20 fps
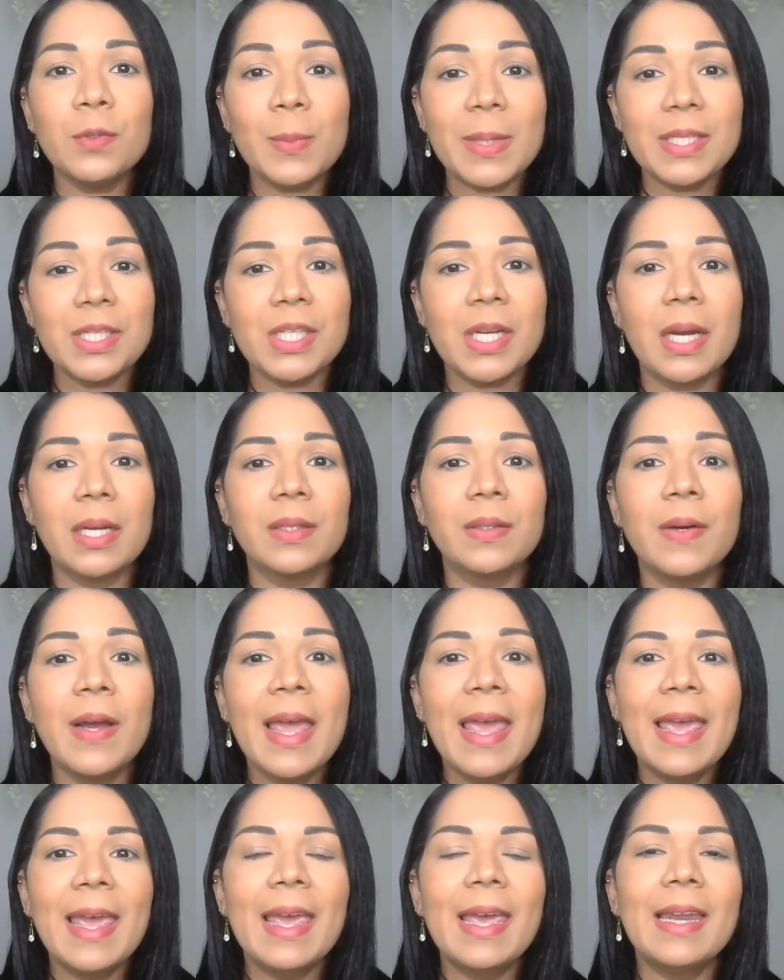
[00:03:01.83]
to my channel,
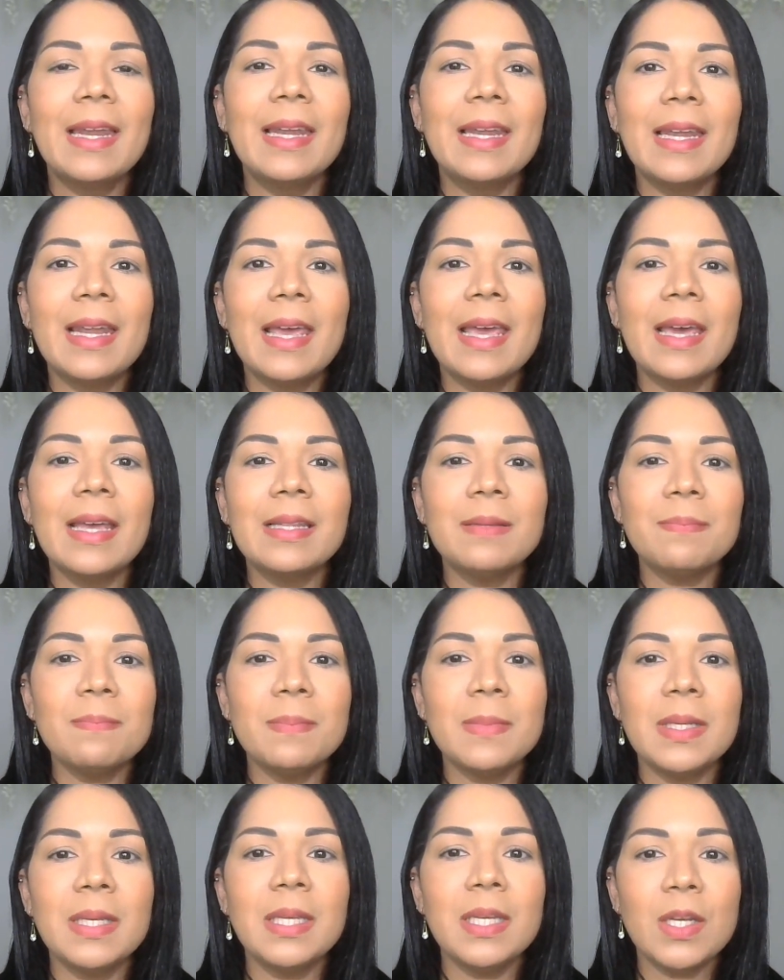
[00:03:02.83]
and let
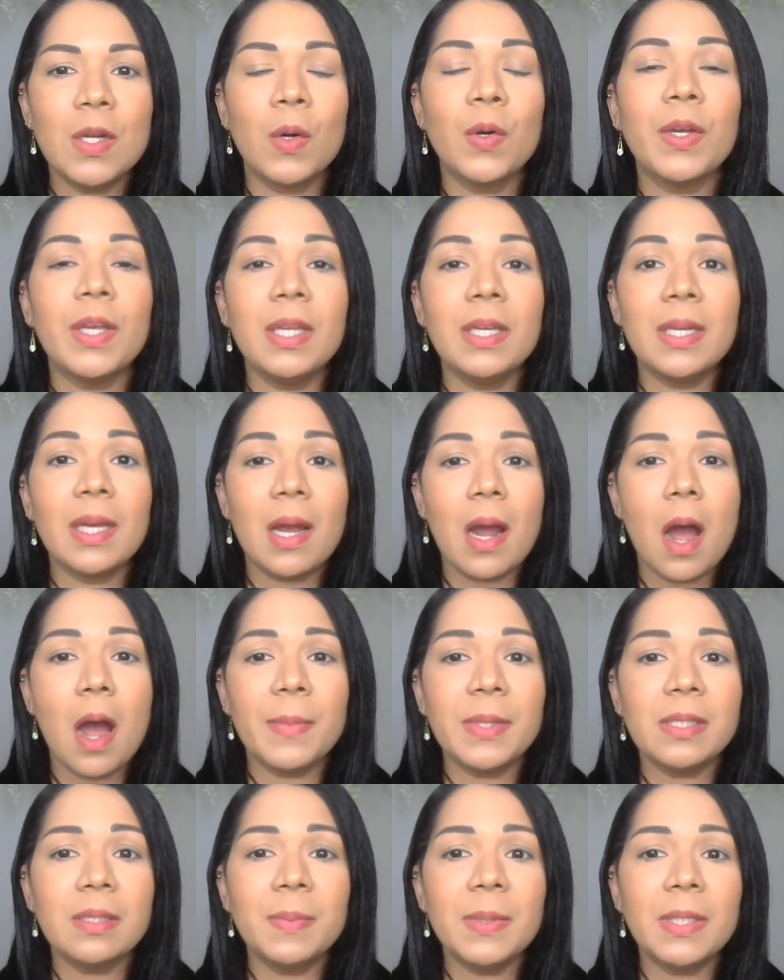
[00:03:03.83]
me know in the
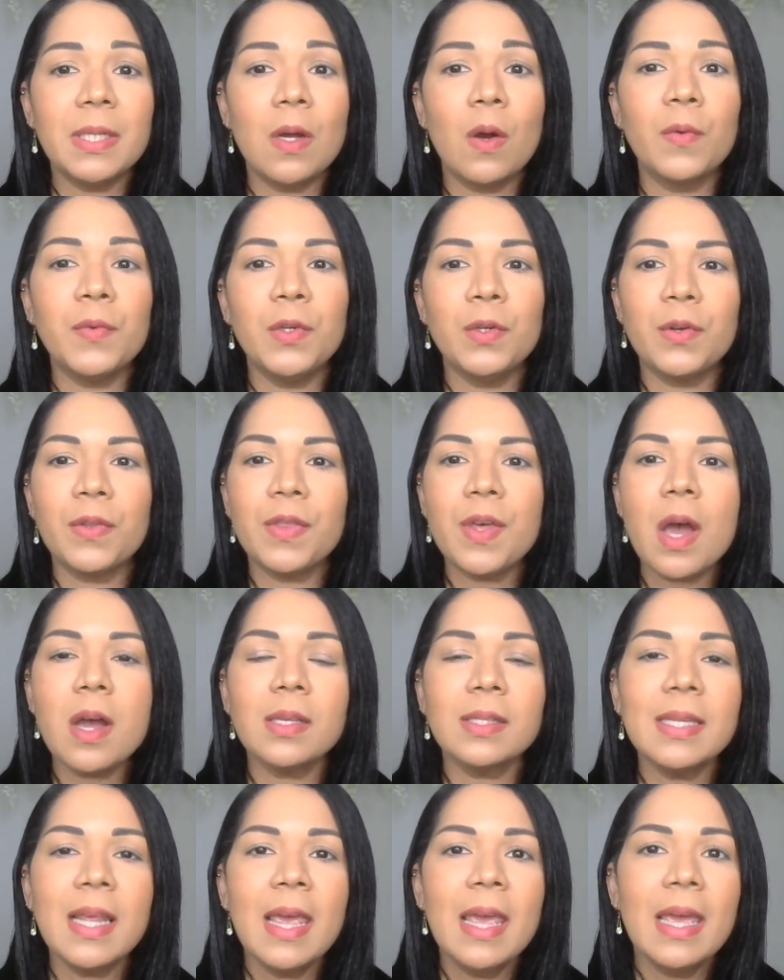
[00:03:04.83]
comments below your
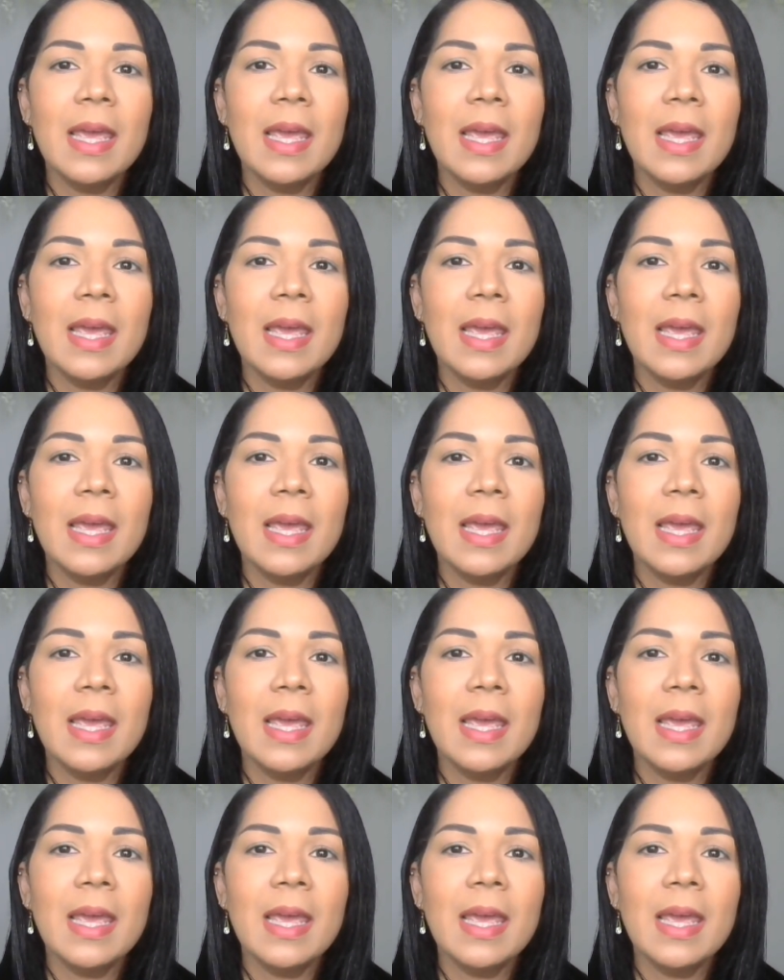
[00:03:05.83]
thoughts.